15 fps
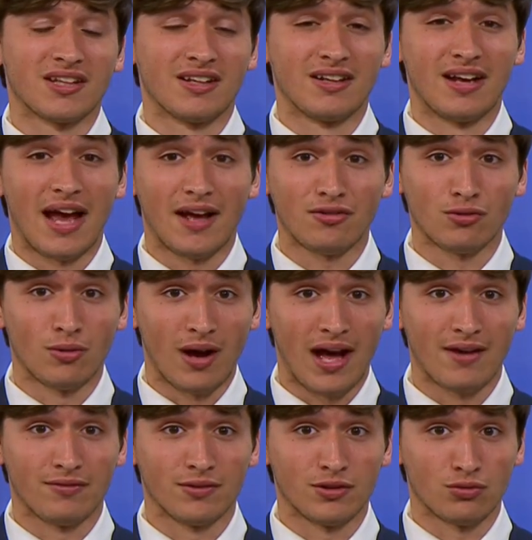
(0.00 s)
the national
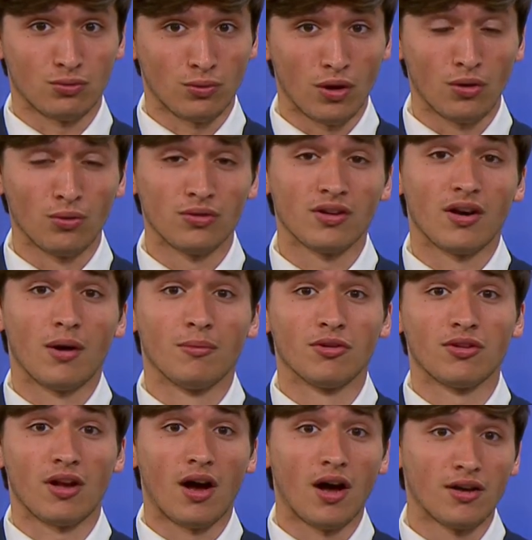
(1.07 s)
average rose in
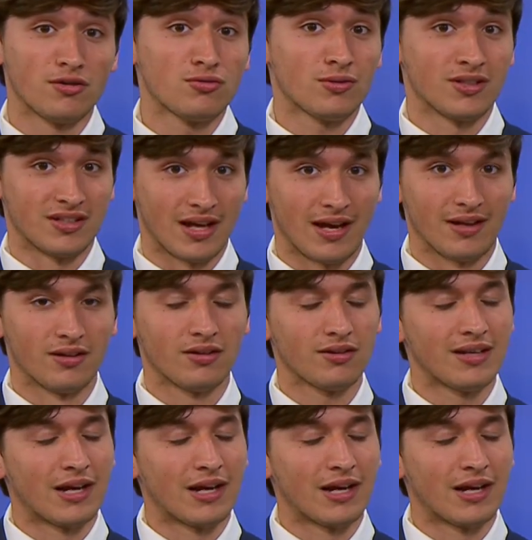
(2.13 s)
almost 100 days.